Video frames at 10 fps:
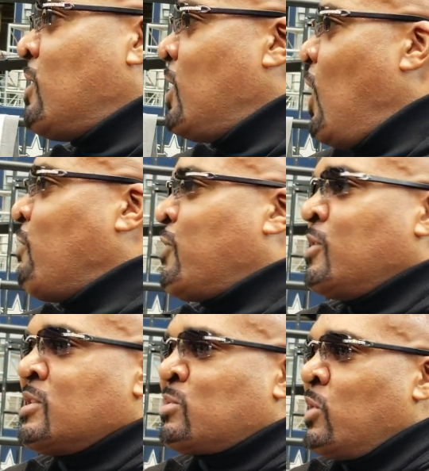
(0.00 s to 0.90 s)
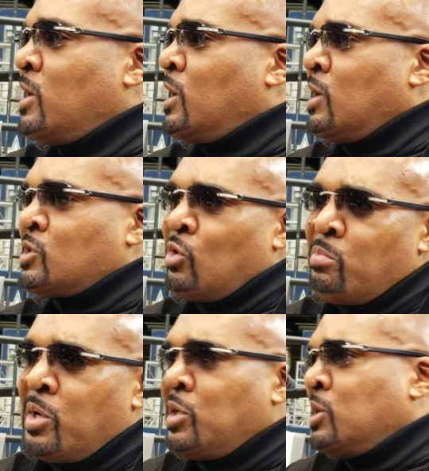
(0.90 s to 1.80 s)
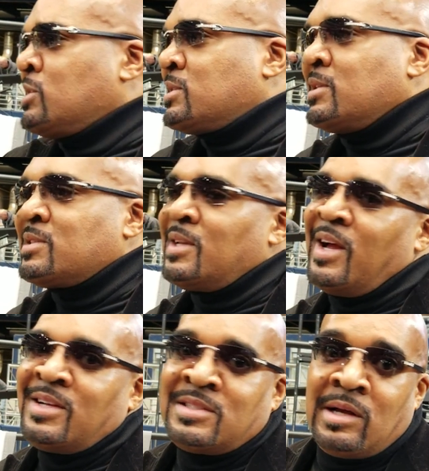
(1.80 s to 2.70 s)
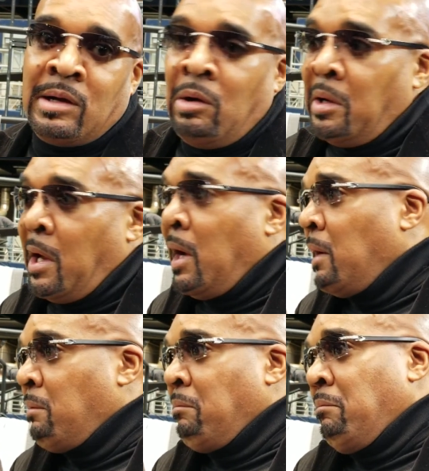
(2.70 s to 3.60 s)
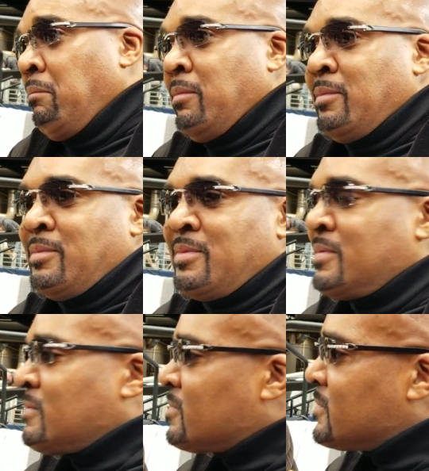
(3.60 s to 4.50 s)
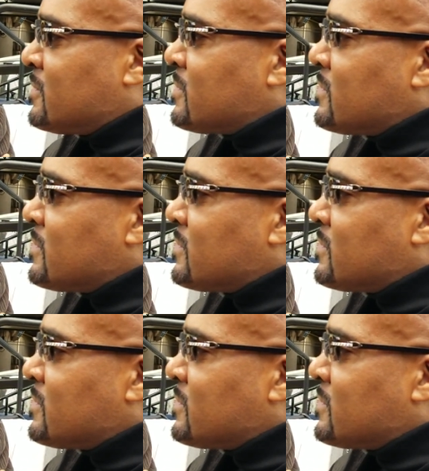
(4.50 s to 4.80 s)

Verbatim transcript: an offer this weekend. It's going to be this and this and that. It's like, okay. Now, Leonard, how,